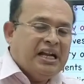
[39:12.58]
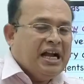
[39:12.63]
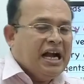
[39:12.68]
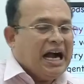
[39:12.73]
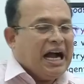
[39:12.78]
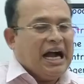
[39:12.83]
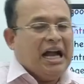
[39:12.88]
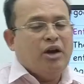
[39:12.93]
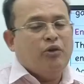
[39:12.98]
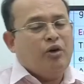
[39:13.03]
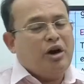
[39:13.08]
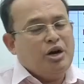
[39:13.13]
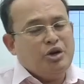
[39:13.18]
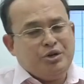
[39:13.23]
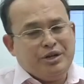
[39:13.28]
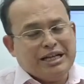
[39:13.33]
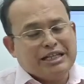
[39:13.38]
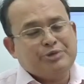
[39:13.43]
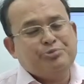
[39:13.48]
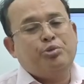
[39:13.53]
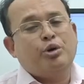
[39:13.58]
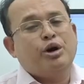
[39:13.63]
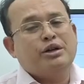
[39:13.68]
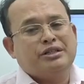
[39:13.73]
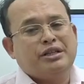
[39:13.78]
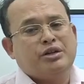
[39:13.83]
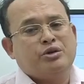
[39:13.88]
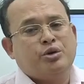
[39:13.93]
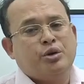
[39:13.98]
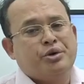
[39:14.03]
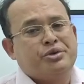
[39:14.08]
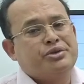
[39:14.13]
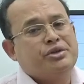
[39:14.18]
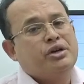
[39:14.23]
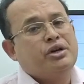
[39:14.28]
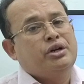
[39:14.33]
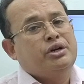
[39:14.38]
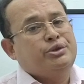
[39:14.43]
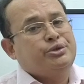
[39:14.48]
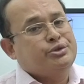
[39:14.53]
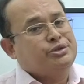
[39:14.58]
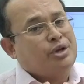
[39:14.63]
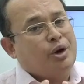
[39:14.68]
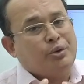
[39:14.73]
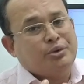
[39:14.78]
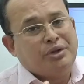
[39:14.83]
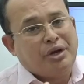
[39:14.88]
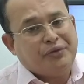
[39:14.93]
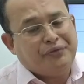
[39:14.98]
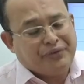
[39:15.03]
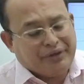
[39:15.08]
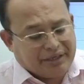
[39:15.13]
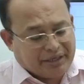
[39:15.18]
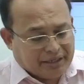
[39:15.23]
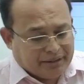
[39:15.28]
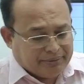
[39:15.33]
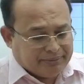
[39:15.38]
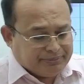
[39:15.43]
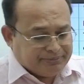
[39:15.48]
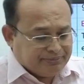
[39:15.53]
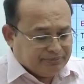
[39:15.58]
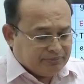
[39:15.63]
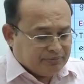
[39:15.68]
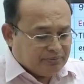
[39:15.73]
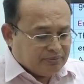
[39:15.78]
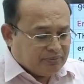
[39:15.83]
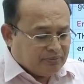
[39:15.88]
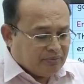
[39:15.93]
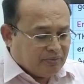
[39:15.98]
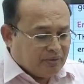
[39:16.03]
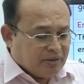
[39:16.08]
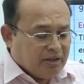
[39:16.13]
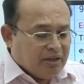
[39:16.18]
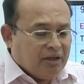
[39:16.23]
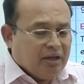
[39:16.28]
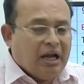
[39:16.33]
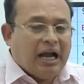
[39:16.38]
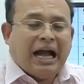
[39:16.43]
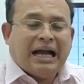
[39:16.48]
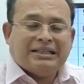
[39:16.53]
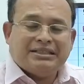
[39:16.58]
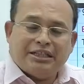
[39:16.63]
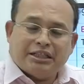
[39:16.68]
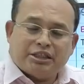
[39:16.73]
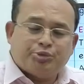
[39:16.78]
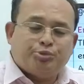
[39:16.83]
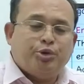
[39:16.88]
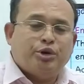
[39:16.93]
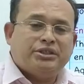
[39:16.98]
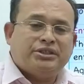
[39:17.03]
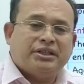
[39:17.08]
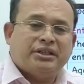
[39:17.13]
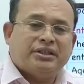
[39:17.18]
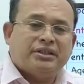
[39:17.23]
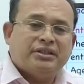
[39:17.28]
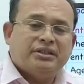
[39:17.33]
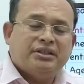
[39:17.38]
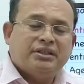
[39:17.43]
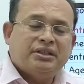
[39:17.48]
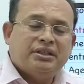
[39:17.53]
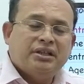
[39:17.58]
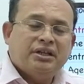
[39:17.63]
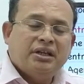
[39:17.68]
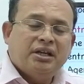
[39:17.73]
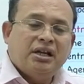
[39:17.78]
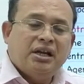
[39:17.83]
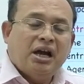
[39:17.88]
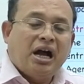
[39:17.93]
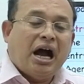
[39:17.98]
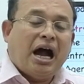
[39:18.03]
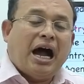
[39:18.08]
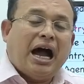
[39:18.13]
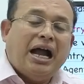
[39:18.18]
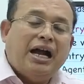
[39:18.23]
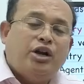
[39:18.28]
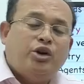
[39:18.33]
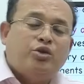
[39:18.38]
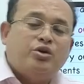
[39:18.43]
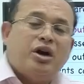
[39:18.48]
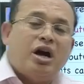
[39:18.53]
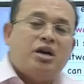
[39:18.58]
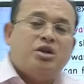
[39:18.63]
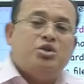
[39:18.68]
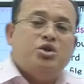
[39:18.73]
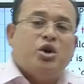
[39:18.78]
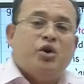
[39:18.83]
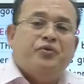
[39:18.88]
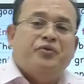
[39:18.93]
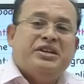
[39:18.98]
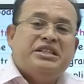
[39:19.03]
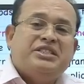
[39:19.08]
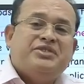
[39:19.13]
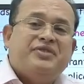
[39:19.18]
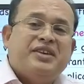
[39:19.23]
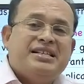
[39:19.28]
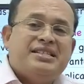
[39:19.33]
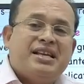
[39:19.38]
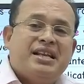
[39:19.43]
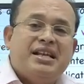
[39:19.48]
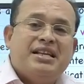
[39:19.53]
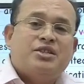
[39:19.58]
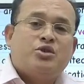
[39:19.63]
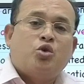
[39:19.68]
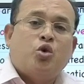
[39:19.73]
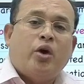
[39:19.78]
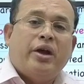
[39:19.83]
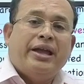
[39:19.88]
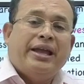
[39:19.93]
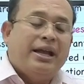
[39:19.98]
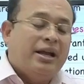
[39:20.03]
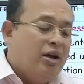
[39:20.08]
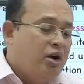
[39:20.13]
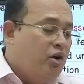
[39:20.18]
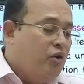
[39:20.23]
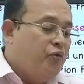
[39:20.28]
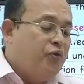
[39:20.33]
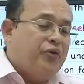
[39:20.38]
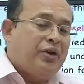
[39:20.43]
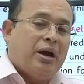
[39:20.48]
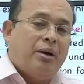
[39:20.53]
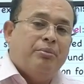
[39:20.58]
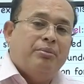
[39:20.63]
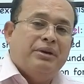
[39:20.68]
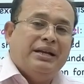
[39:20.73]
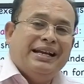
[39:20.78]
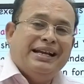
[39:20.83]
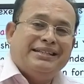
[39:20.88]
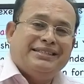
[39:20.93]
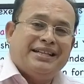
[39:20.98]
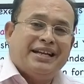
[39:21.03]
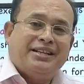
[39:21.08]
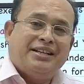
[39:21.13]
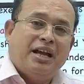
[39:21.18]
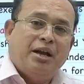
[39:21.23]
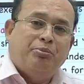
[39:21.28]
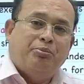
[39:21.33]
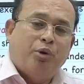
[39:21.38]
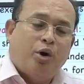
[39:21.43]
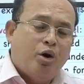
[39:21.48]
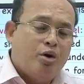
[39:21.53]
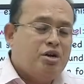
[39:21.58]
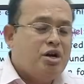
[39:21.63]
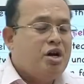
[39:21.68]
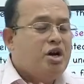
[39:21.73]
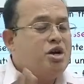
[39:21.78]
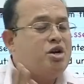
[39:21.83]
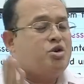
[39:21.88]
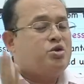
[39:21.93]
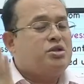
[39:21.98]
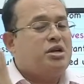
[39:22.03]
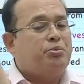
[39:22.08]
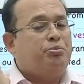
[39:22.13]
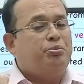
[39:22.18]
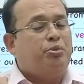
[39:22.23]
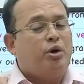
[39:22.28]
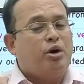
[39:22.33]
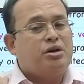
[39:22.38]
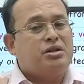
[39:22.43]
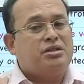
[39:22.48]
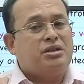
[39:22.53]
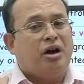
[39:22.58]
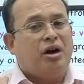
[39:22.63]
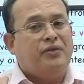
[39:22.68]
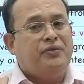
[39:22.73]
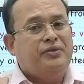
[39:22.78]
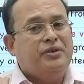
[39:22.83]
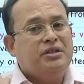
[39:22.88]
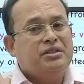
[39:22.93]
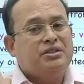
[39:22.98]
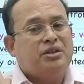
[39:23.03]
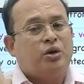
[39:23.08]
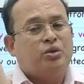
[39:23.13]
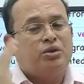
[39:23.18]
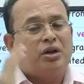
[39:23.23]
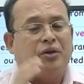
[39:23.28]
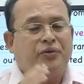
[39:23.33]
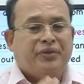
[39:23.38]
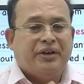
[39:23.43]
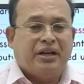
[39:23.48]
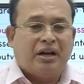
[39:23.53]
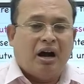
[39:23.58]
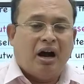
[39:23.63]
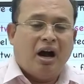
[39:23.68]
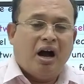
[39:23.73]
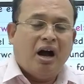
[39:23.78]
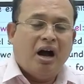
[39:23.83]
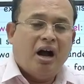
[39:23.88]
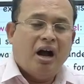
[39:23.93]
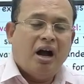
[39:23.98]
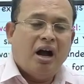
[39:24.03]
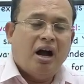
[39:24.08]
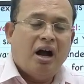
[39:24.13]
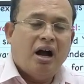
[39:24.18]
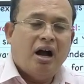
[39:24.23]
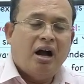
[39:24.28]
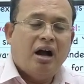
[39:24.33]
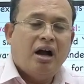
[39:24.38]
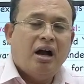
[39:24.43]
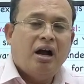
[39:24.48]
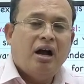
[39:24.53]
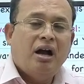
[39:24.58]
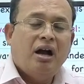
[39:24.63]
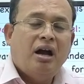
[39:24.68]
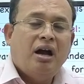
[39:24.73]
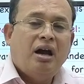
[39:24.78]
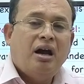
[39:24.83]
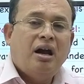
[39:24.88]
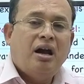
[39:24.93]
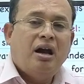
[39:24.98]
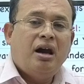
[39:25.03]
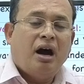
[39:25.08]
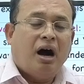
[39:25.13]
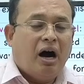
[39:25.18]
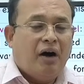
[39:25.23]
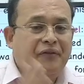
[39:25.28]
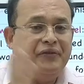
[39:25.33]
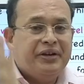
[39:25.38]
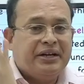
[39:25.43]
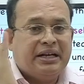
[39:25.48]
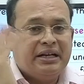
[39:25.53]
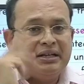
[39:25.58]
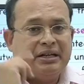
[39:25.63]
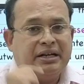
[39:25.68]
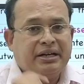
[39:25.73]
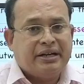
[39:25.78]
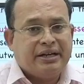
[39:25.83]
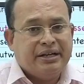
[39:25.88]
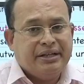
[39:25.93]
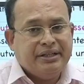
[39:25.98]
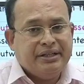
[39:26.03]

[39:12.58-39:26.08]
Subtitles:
I want to export the goods to South Africa. As exporter, I do not know which vessel is going from Chennai port to the port of South Africa, African country.